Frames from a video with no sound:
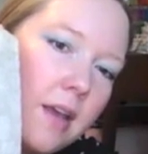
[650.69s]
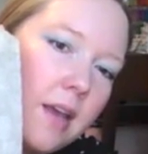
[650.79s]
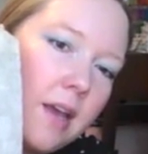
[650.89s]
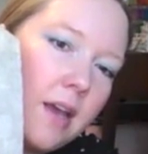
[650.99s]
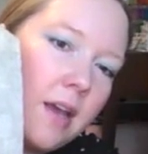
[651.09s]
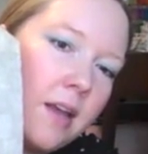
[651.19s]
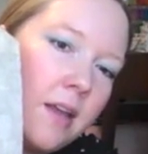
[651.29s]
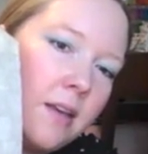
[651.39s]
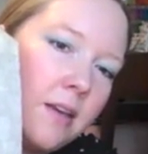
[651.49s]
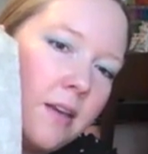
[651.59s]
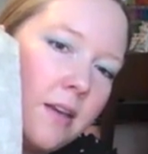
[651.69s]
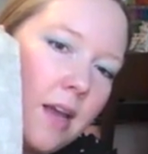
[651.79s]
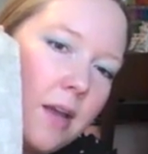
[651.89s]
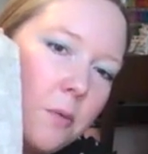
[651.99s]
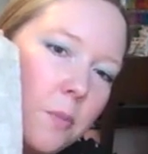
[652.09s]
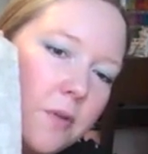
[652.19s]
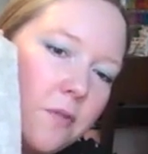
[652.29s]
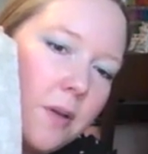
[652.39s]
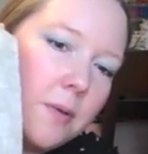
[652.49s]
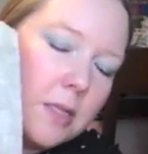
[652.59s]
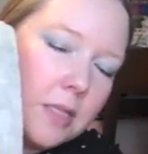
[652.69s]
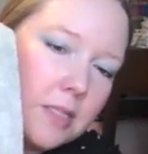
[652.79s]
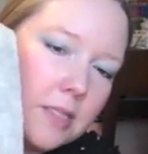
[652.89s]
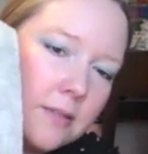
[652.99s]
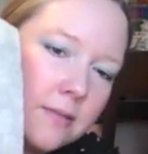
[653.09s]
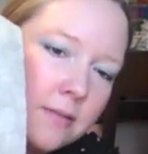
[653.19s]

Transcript: And I will be framing this